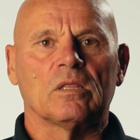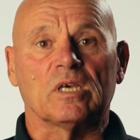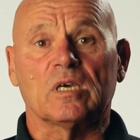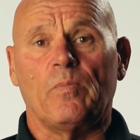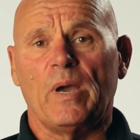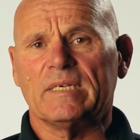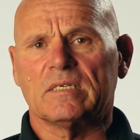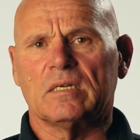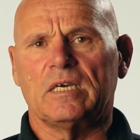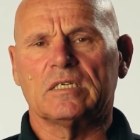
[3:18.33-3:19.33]
the
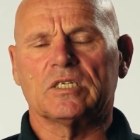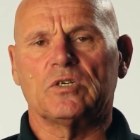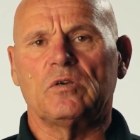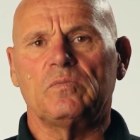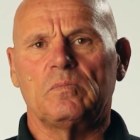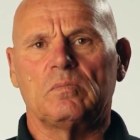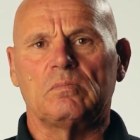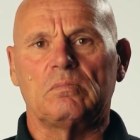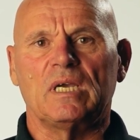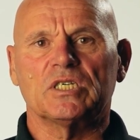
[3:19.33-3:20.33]
capacity to
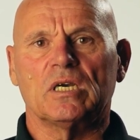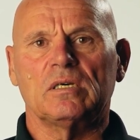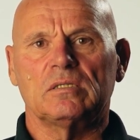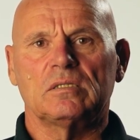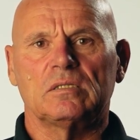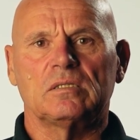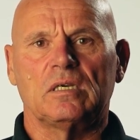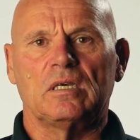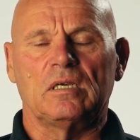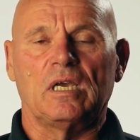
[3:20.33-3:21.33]
measure
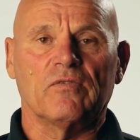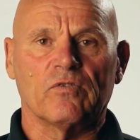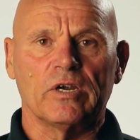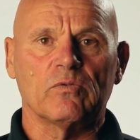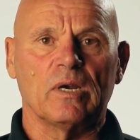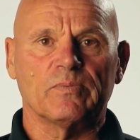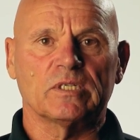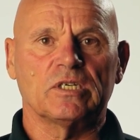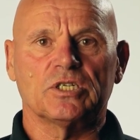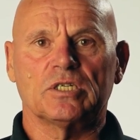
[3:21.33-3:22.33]
every
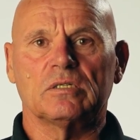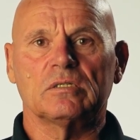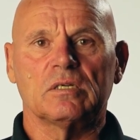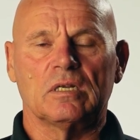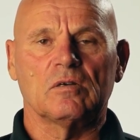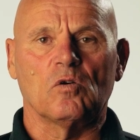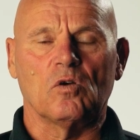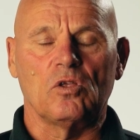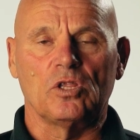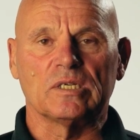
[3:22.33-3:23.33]
repetition,
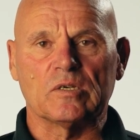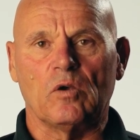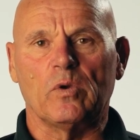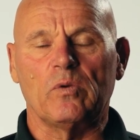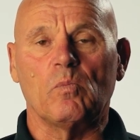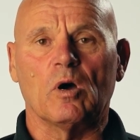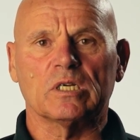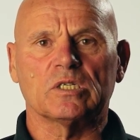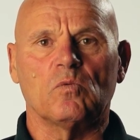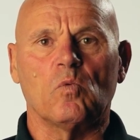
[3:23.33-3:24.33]
so we
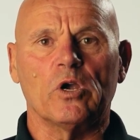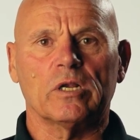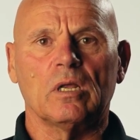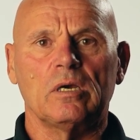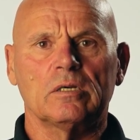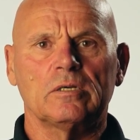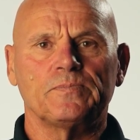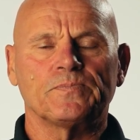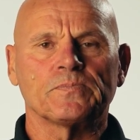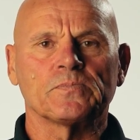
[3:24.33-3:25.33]
monitor workload,
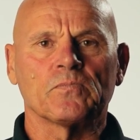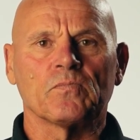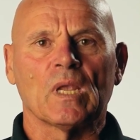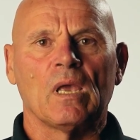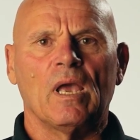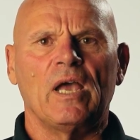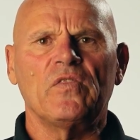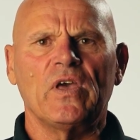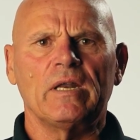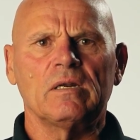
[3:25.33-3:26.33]

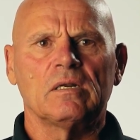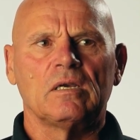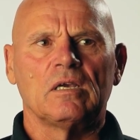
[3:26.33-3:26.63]
and then